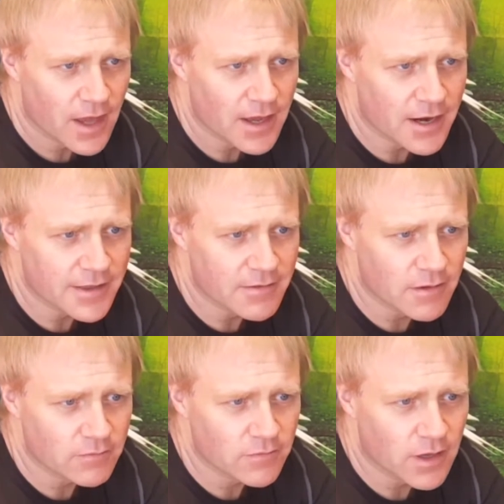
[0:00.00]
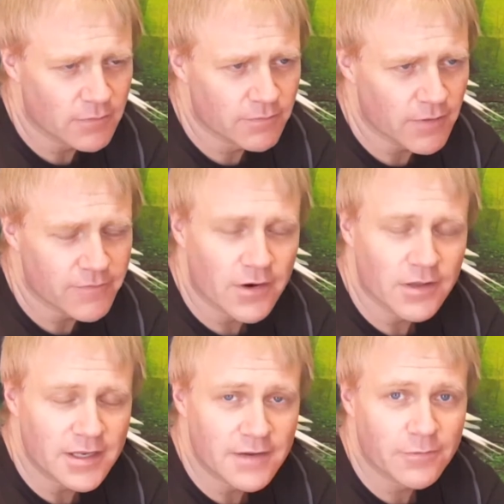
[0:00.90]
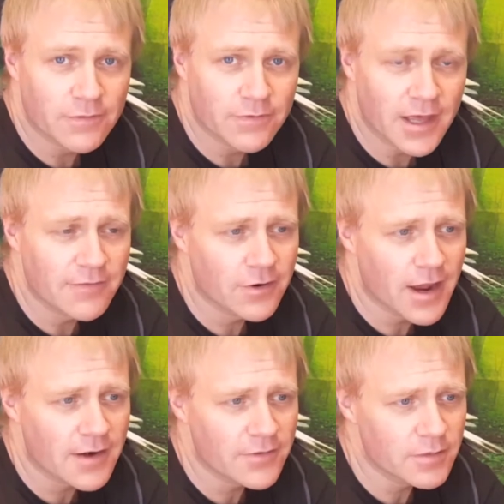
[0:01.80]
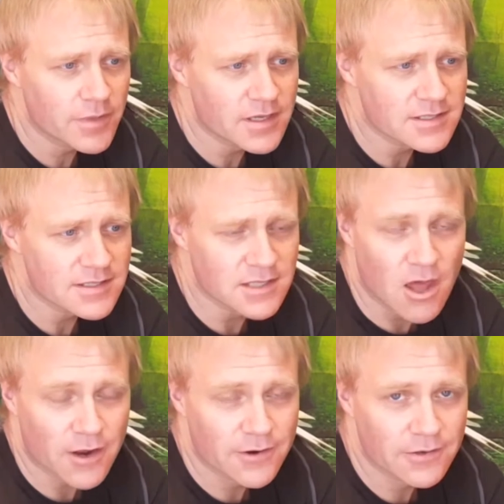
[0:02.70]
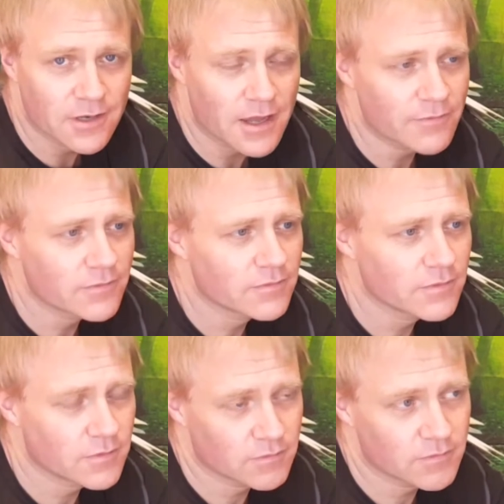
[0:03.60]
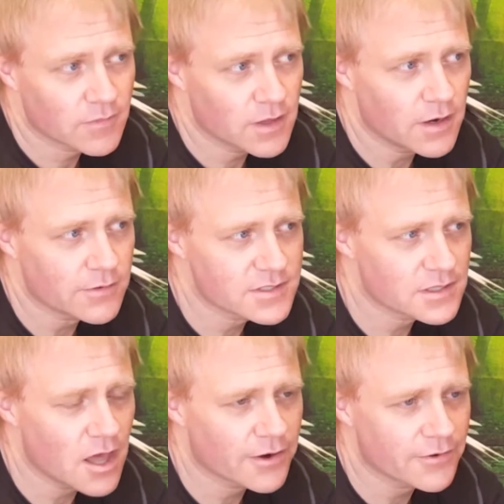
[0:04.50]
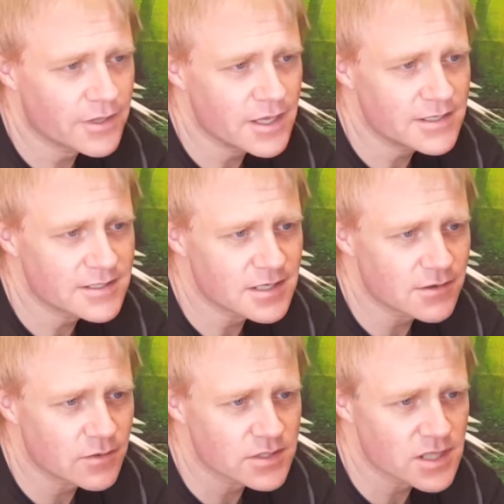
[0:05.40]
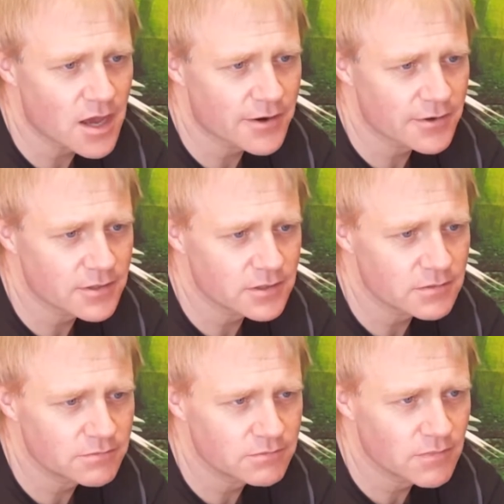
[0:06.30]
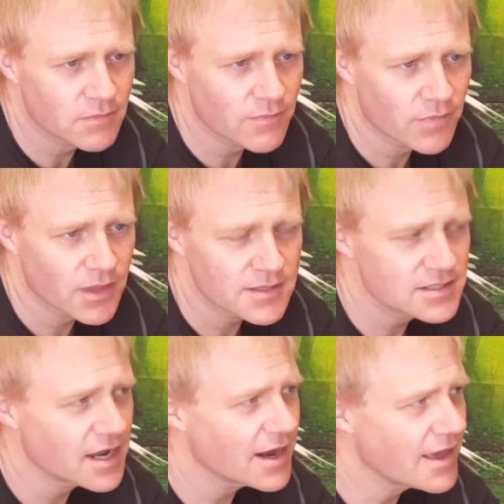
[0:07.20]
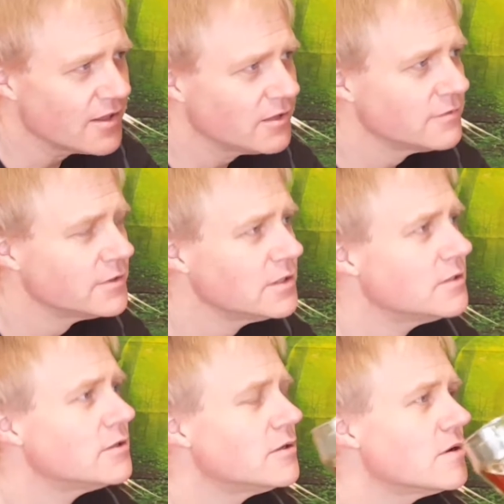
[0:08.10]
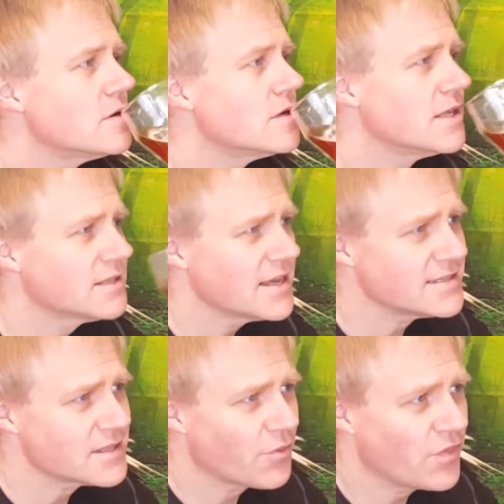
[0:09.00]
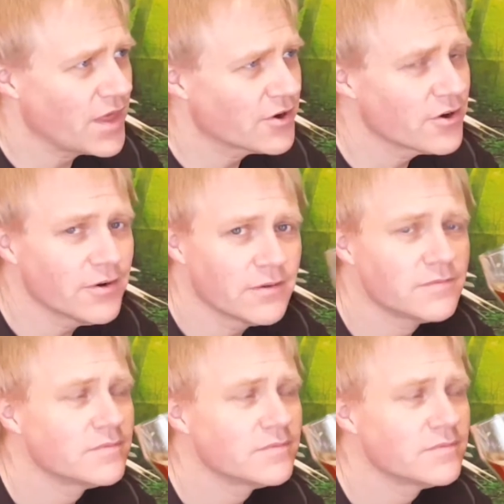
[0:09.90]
I got a fairly different flavor out of it, because it's lagered, not, it's lagered yeast, and it was lagered, and it's not ale. It tastes thinner.